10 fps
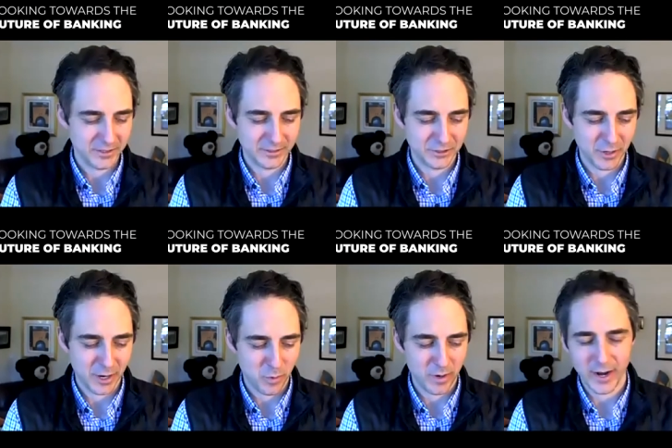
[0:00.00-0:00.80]
it's a
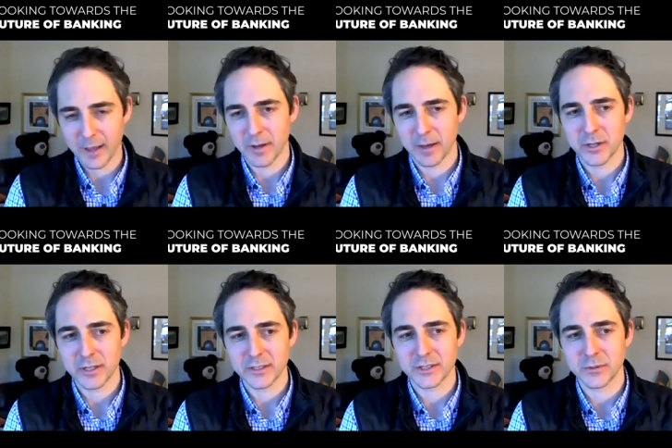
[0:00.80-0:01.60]
great point. I, am
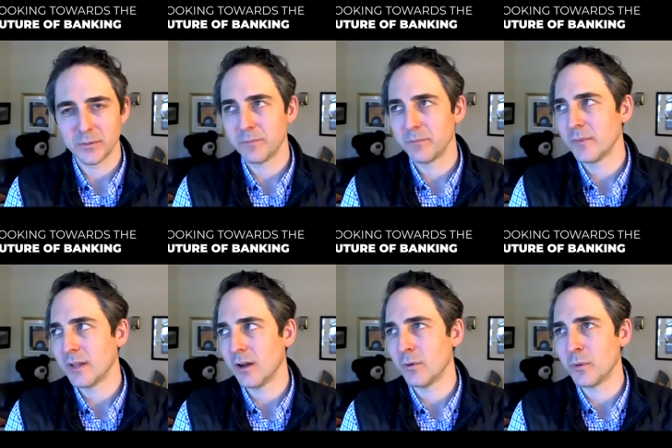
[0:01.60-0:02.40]
curious too. You
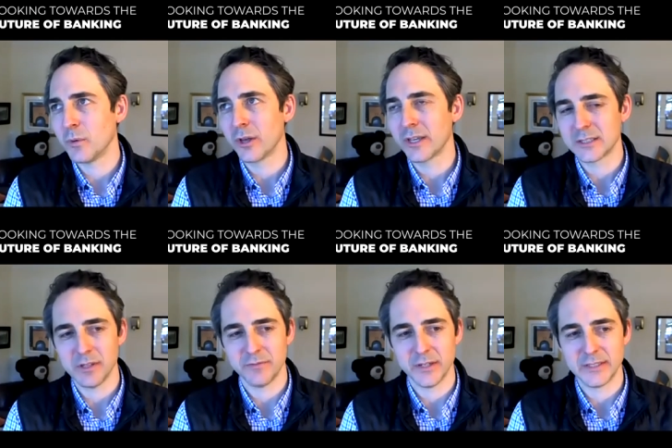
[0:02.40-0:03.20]
know, when we look at some of
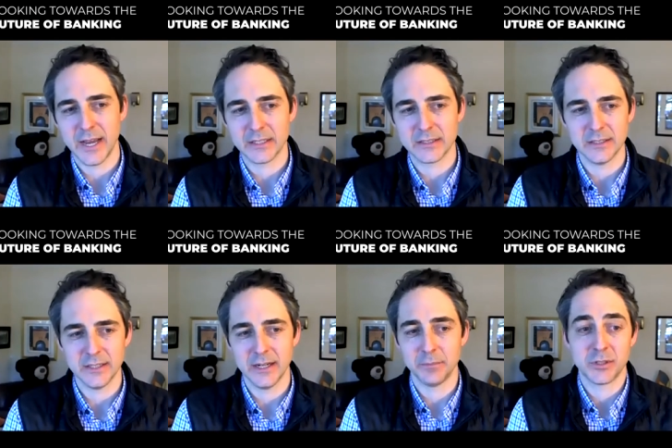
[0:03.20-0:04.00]
the fintechs and,
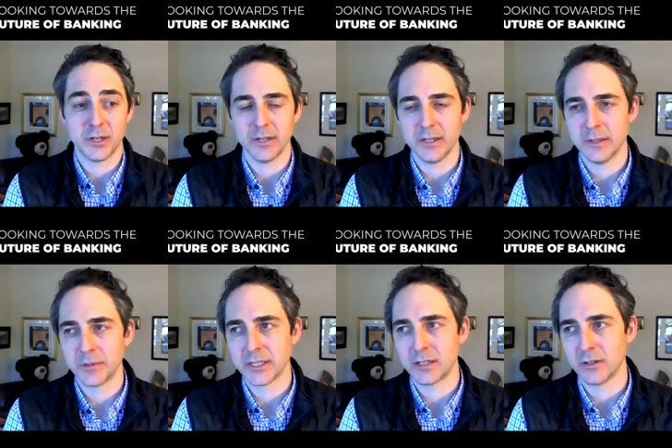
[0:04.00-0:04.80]
and Upstart in
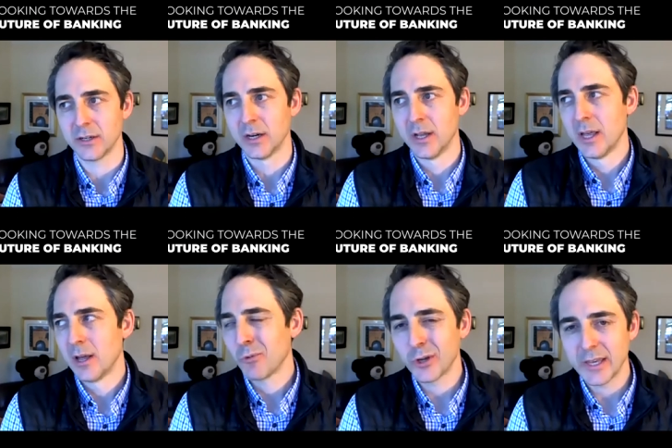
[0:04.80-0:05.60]
particular,
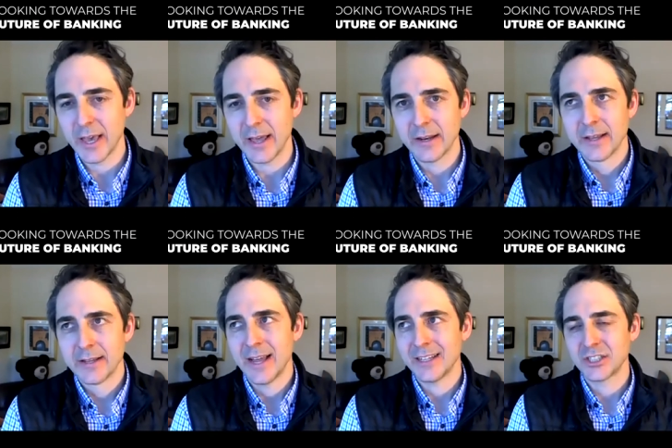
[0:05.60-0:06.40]
looking at
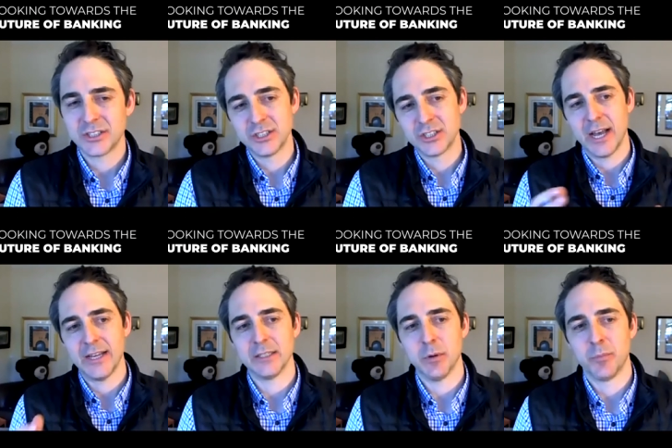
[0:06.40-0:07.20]
not just
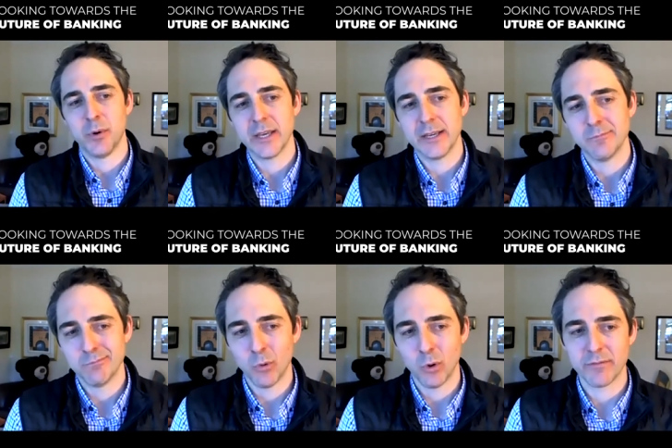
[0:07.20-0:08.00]
digitizing, but bringing
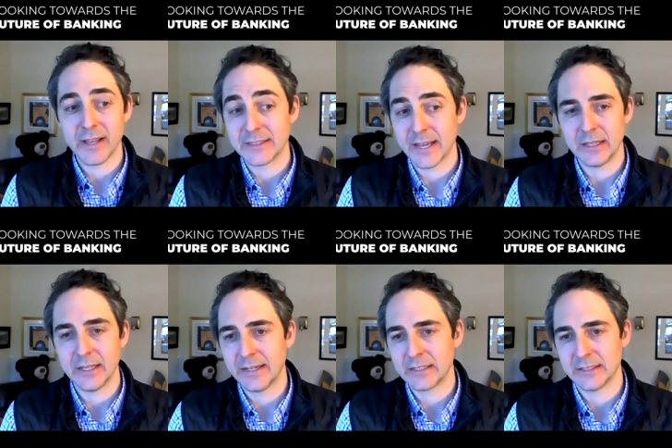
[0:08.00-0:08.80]
more advanced
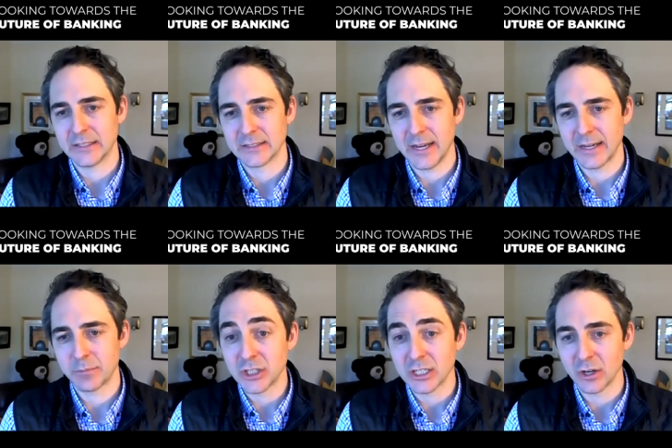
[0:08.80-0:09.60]
analytics, things like
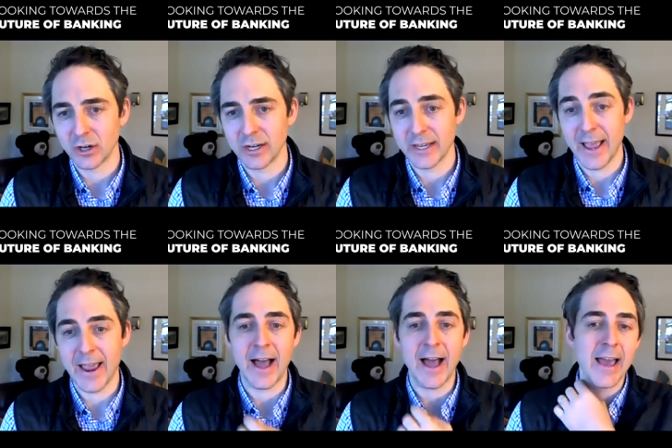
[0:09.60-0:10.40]
machine learning and
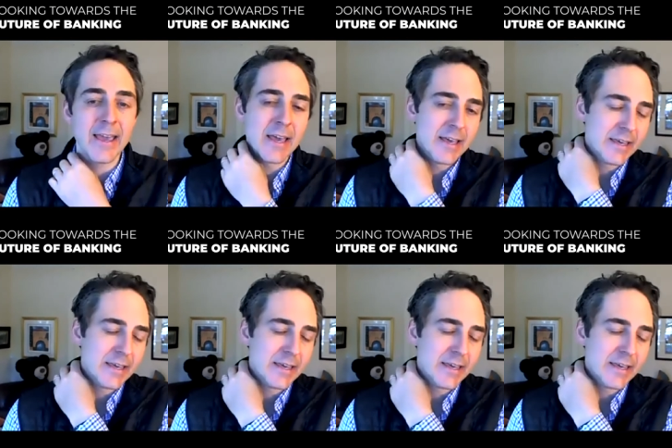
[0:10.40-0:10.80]
AI